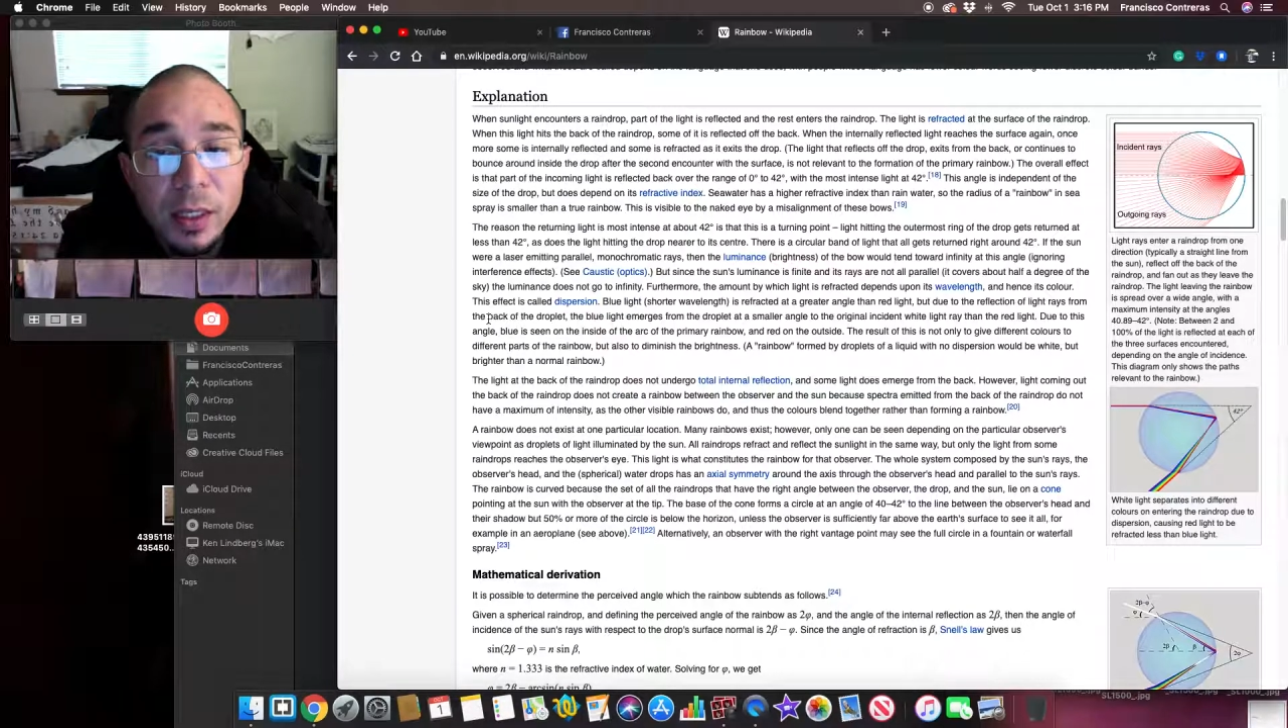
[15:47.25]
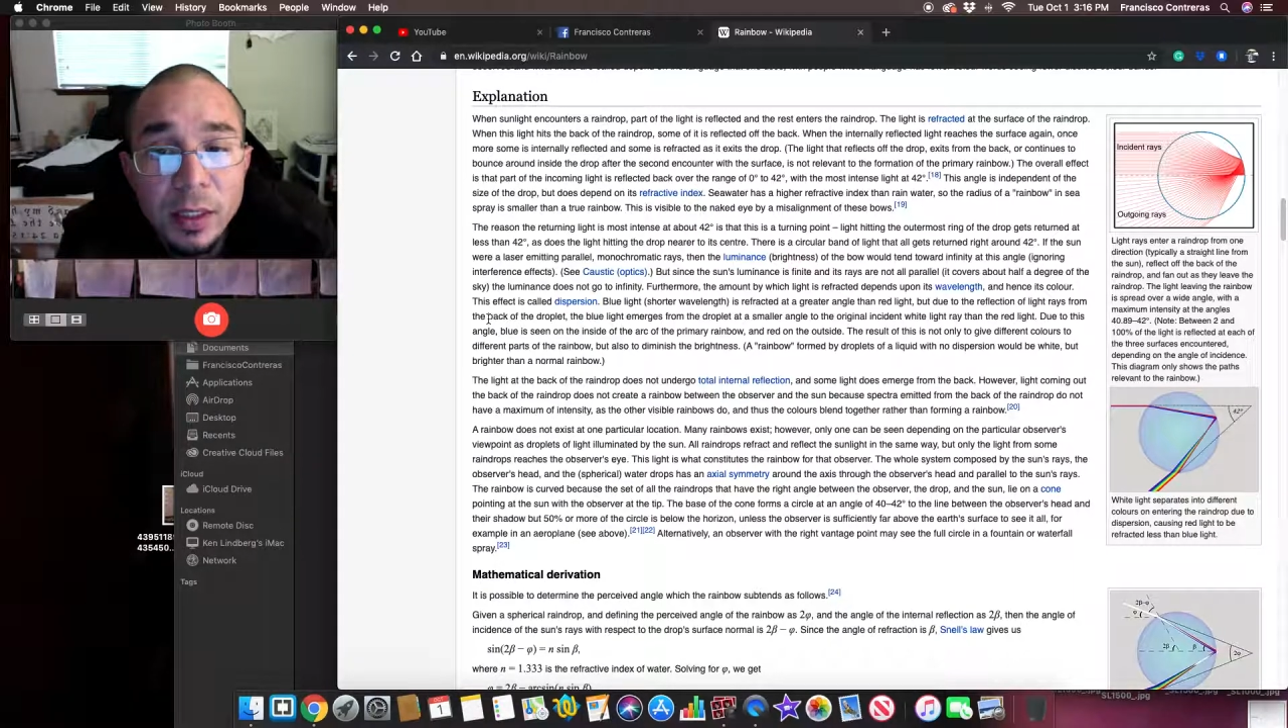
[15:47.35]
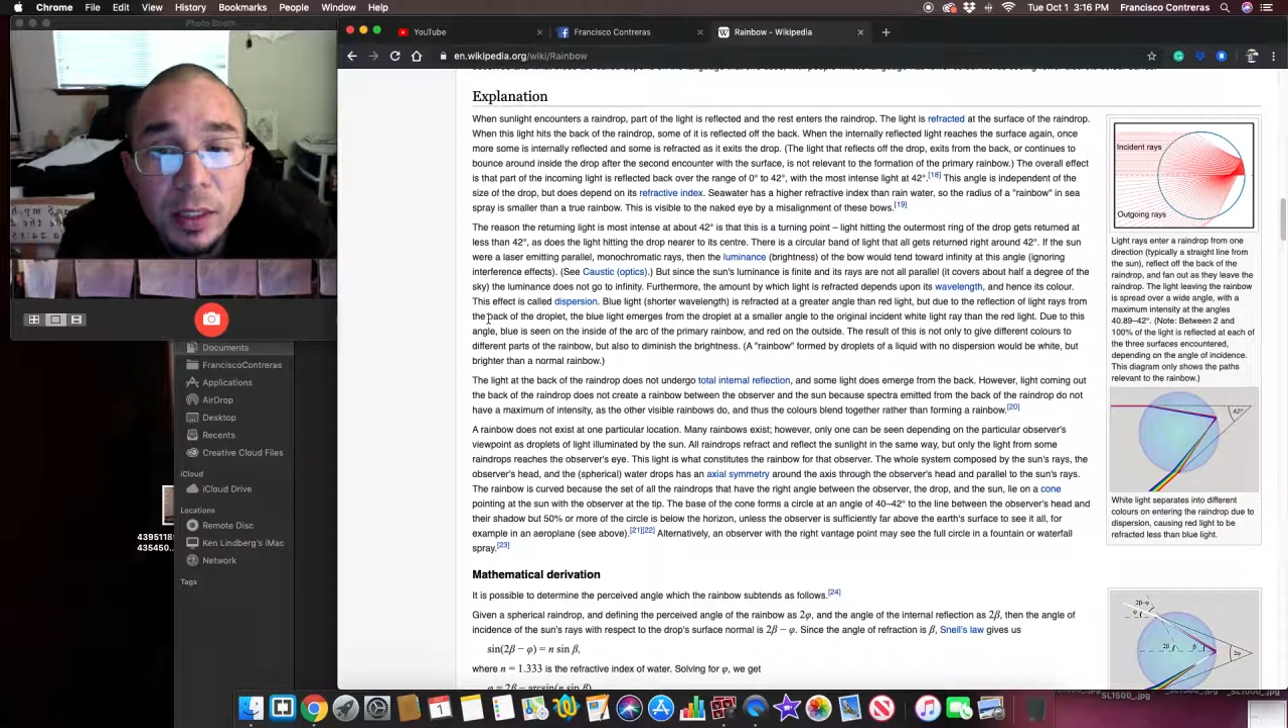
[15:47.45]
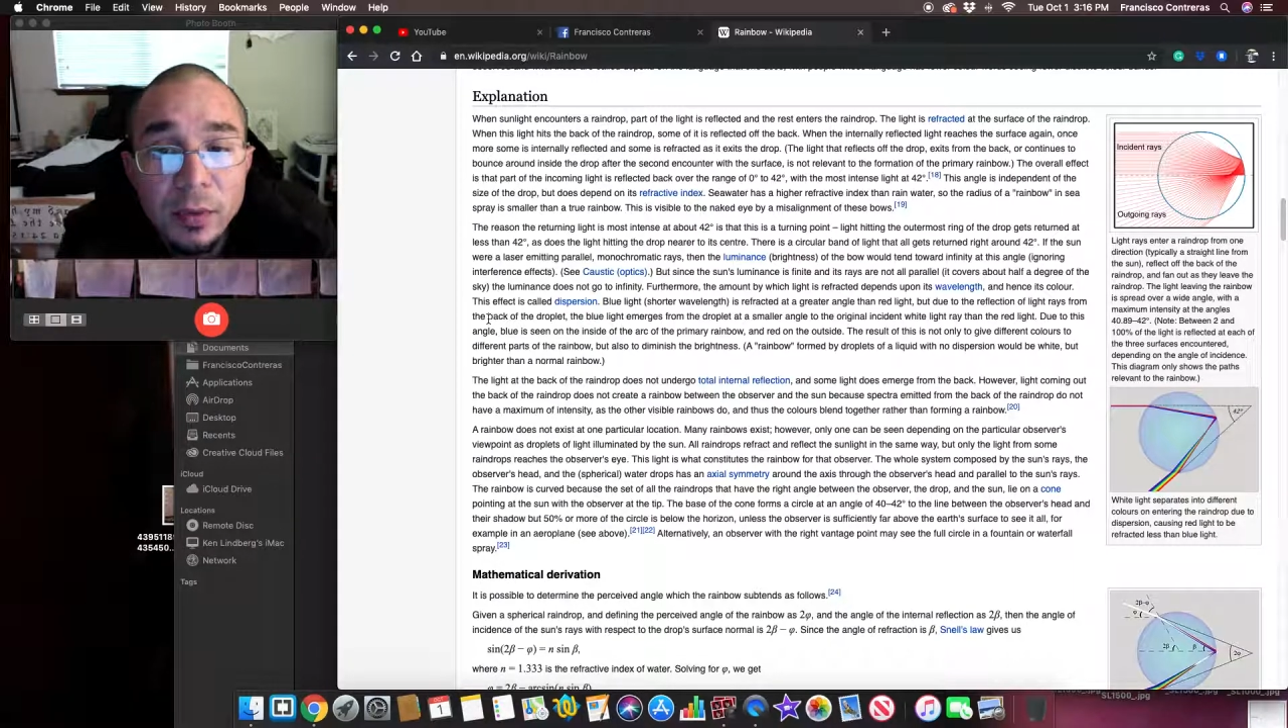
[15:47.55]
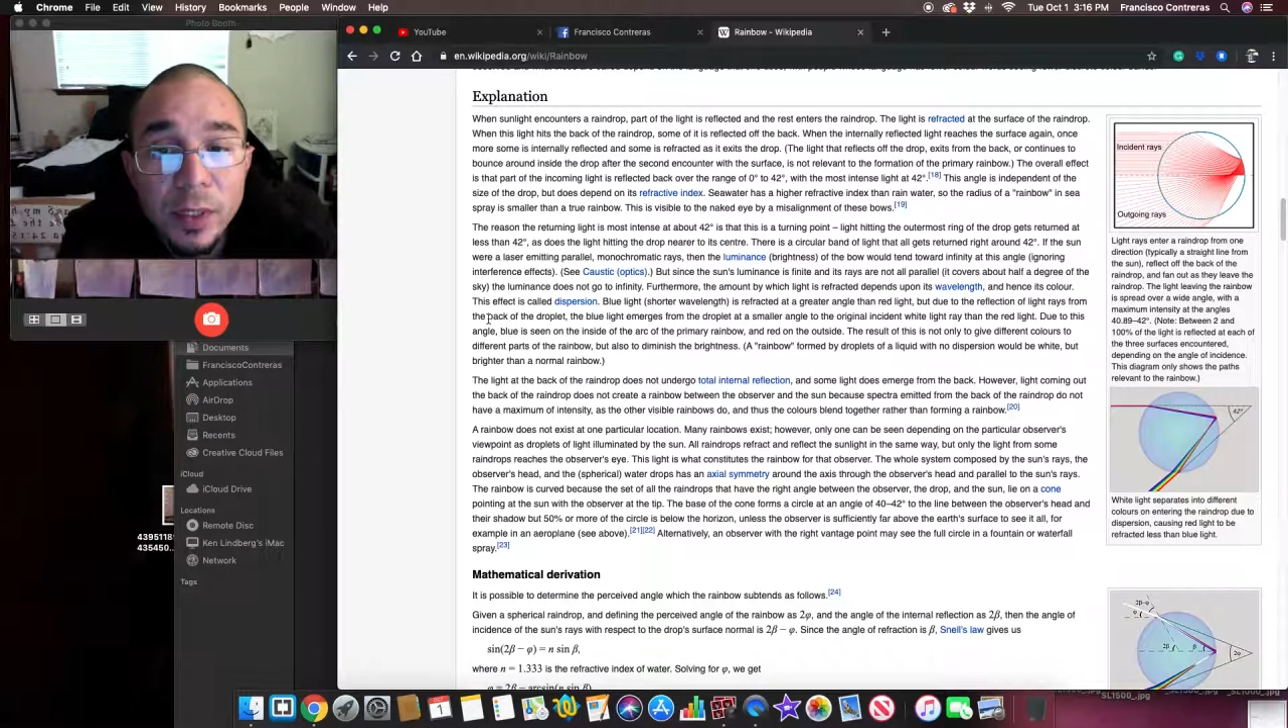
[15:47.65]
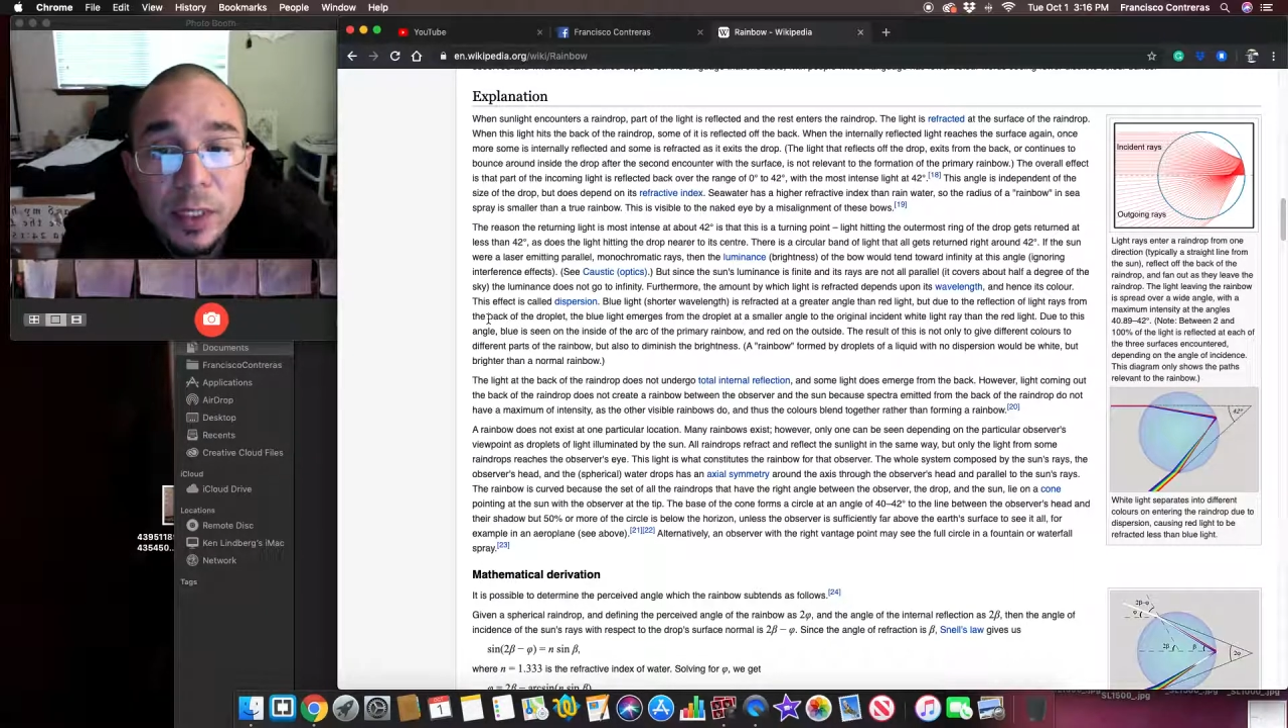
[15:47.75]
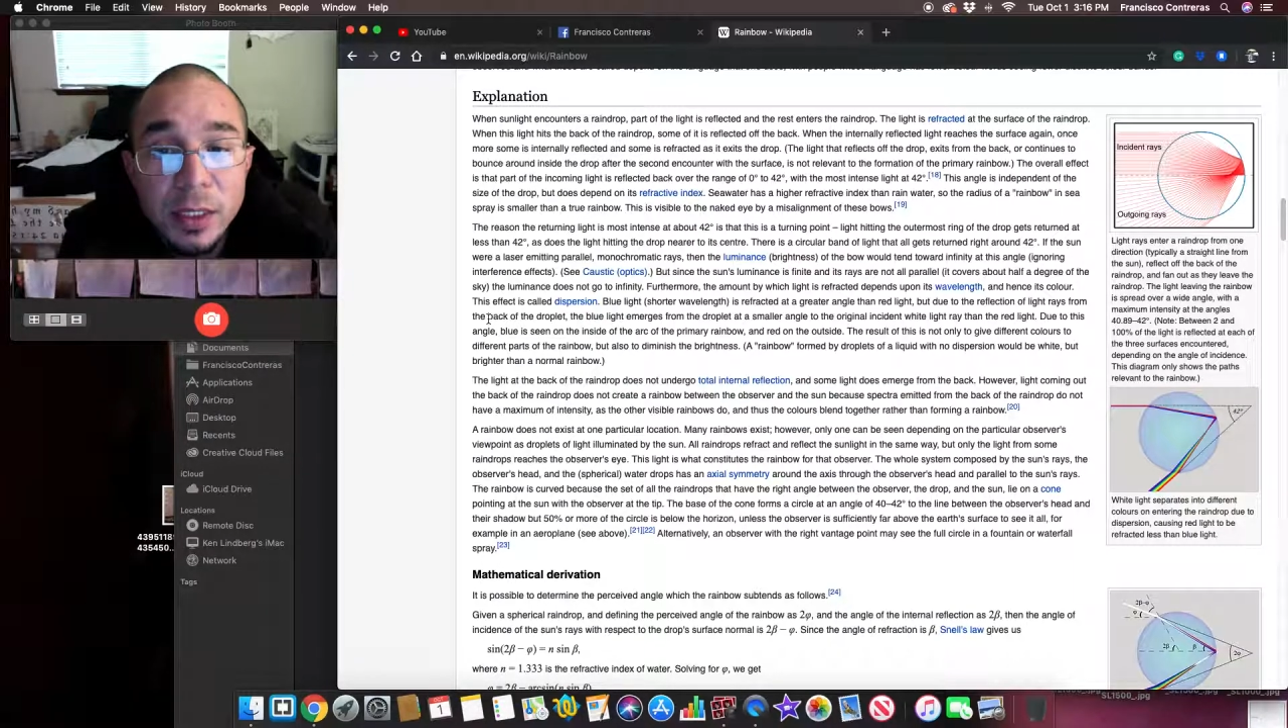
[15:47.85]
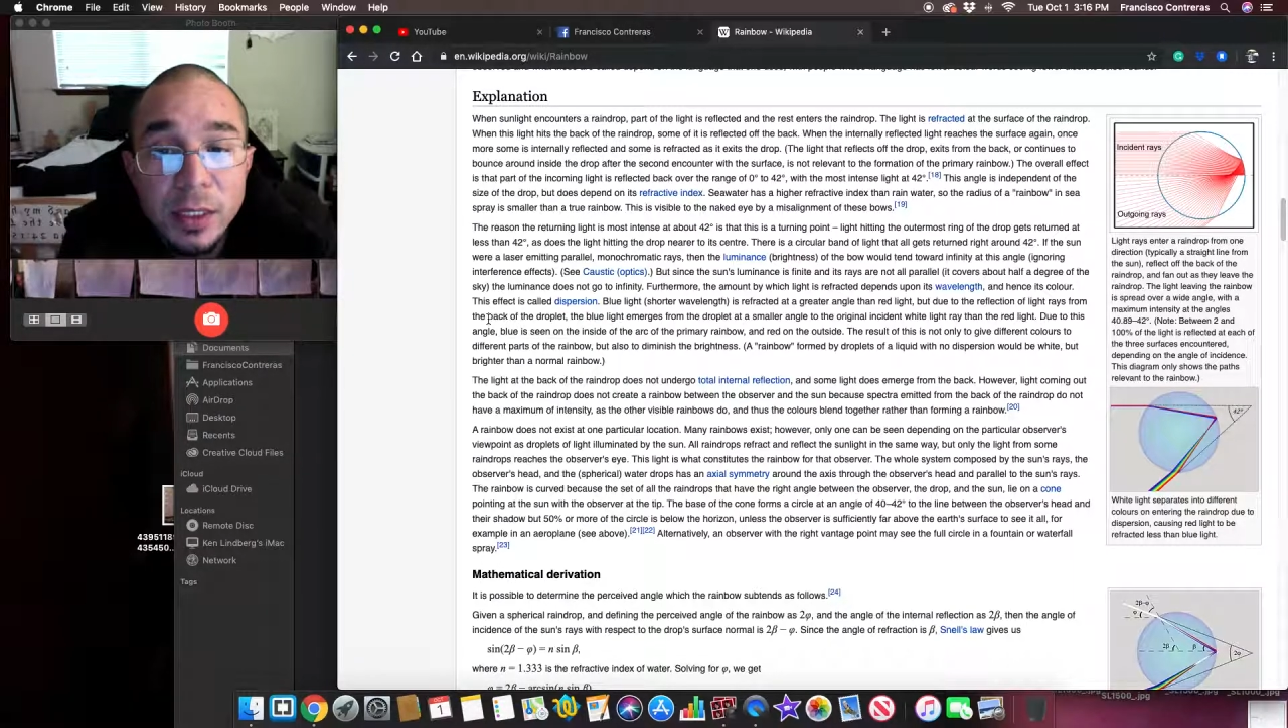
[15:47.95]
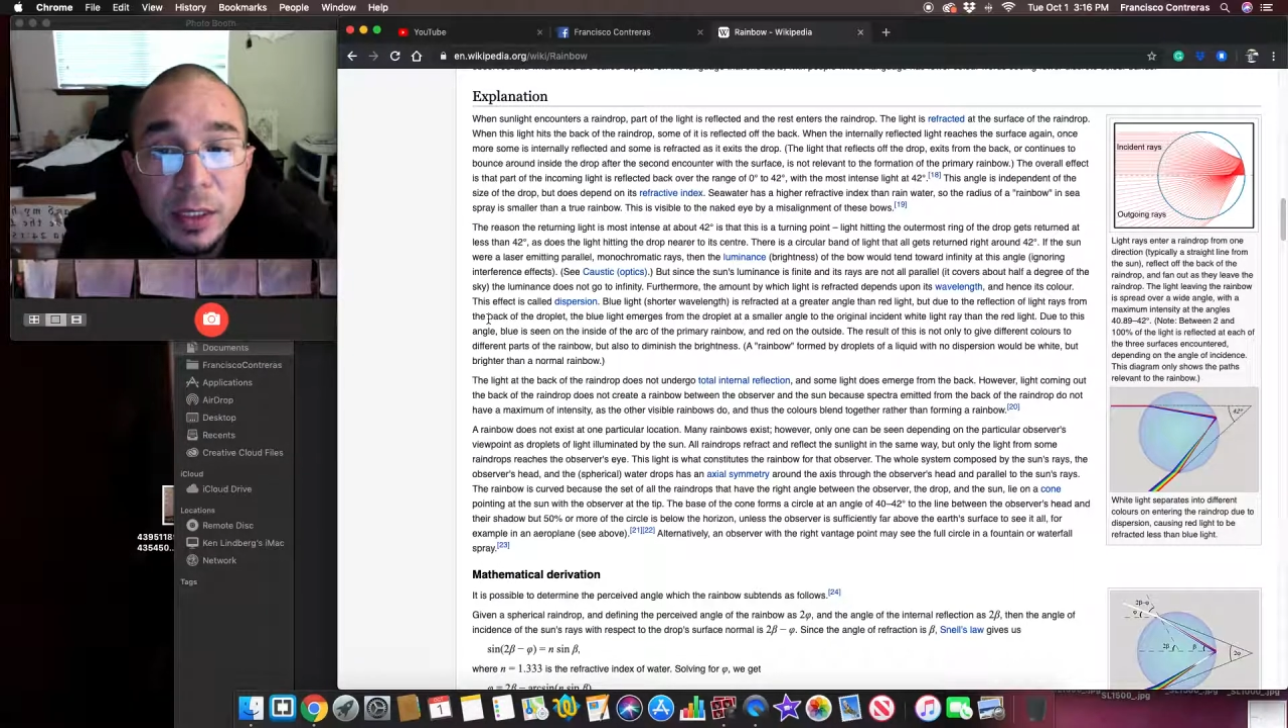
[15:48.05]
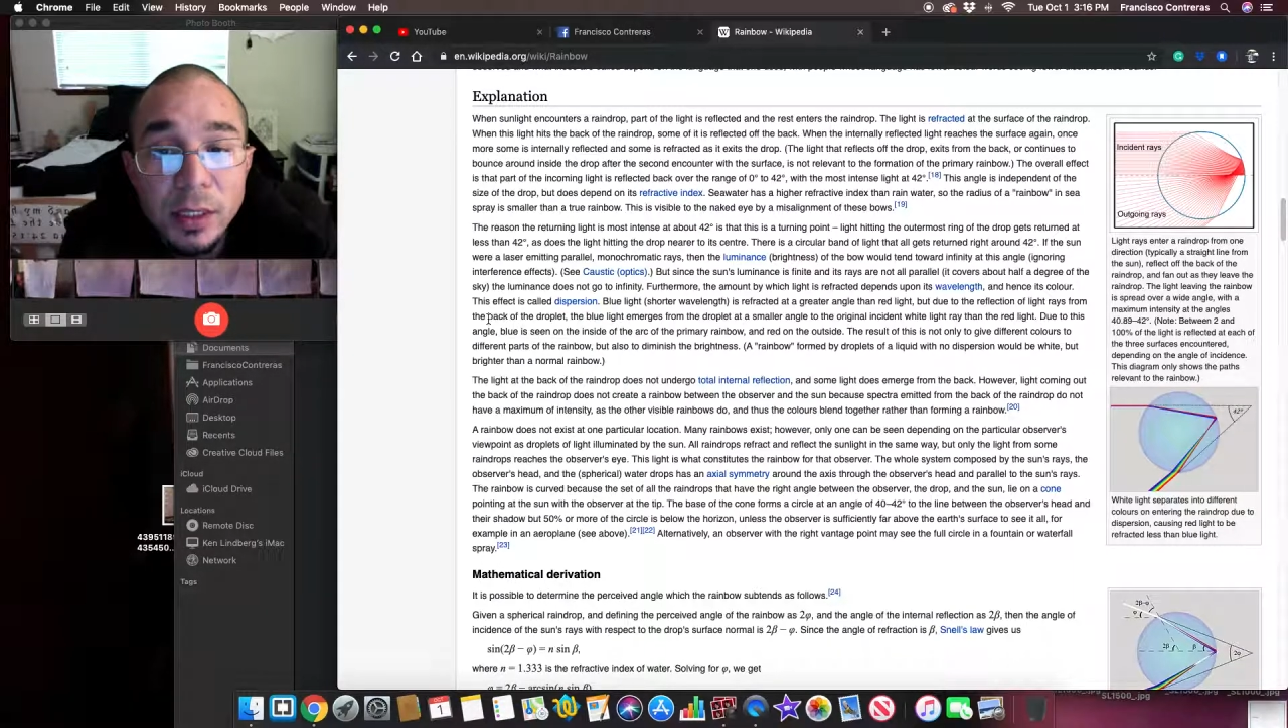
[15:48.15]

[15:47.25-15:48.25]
The reason